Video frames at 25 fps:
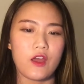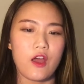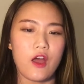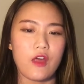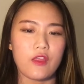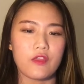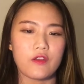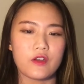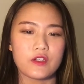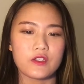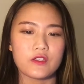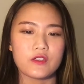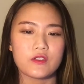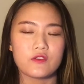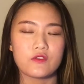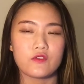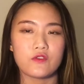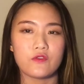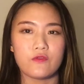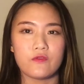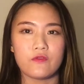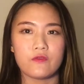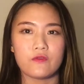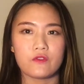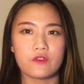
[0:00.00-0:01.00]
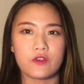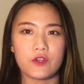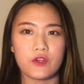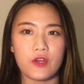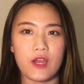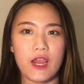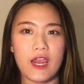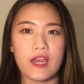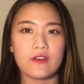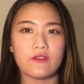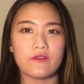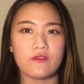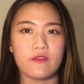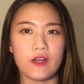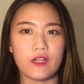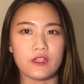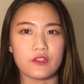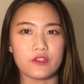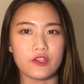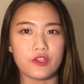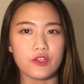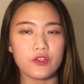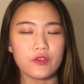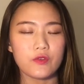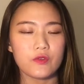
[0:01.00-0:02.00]
others to create
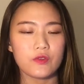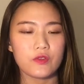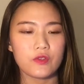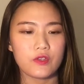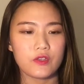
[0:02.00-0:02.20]
value.